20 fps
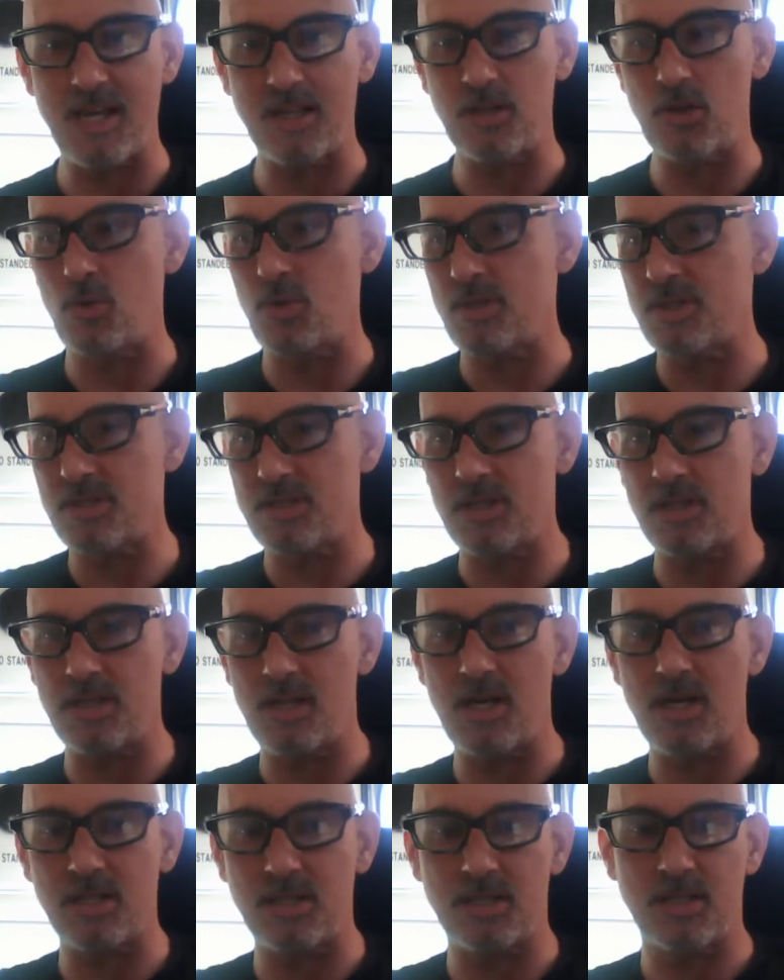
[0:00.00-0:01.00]
I noticed a
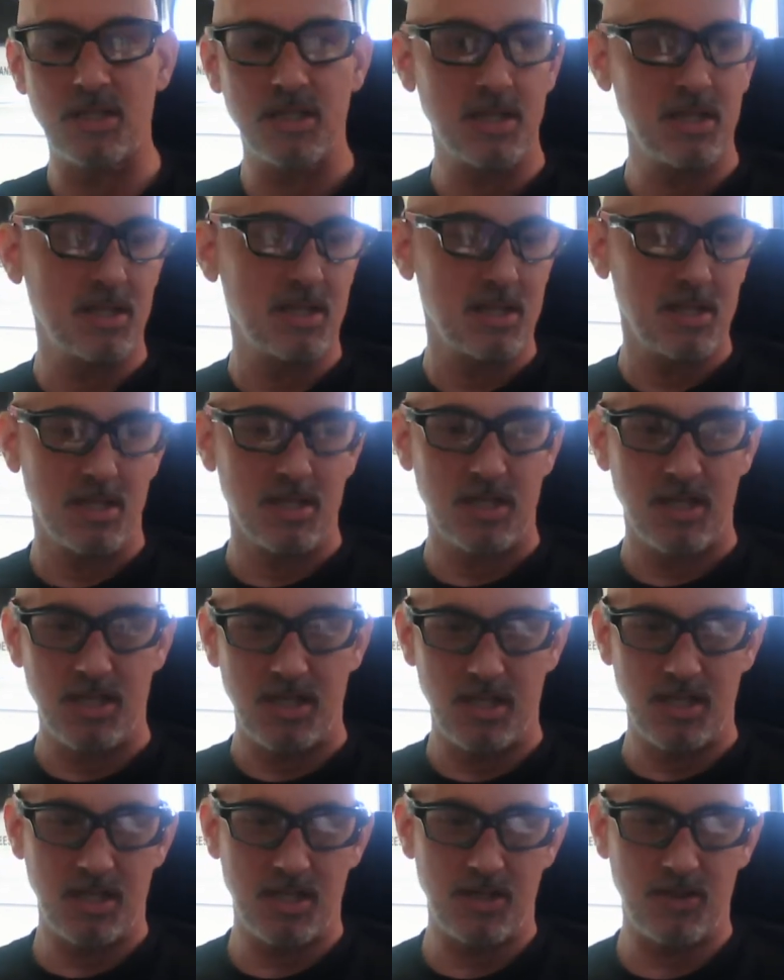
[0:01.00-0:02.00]
lot
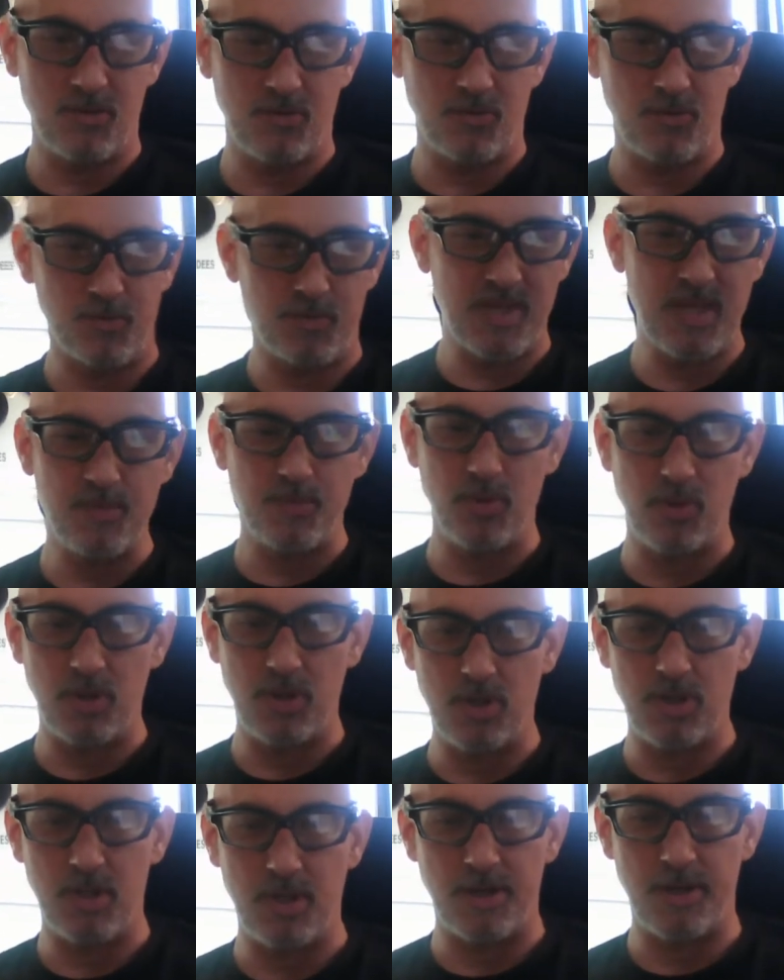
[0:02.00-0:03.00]
of
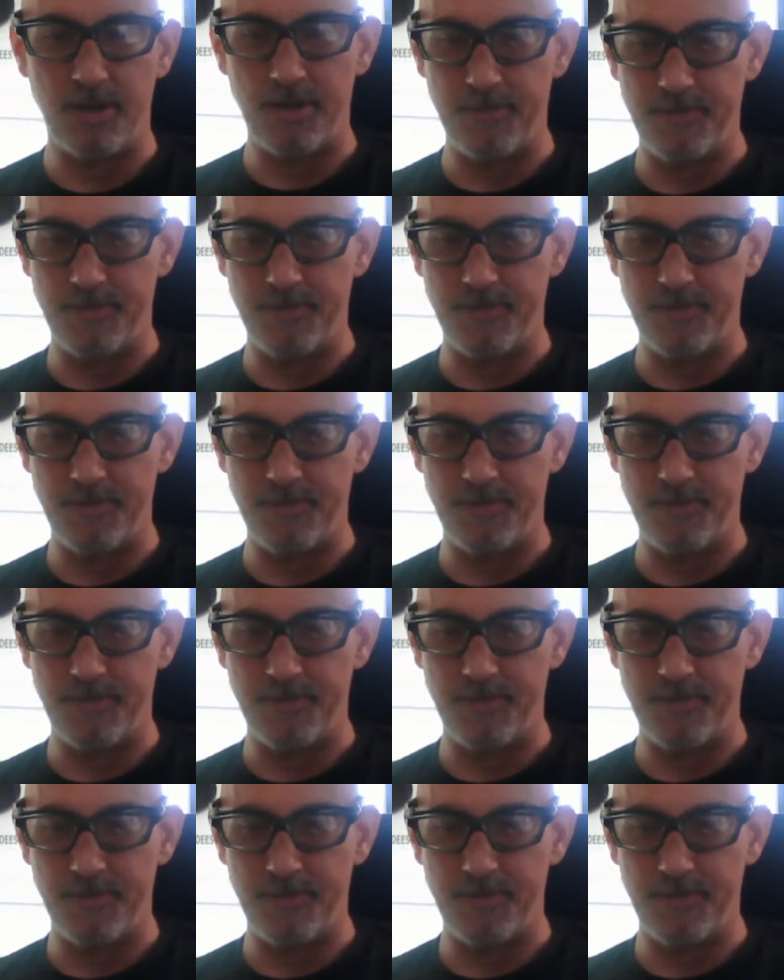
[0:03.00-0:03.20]
people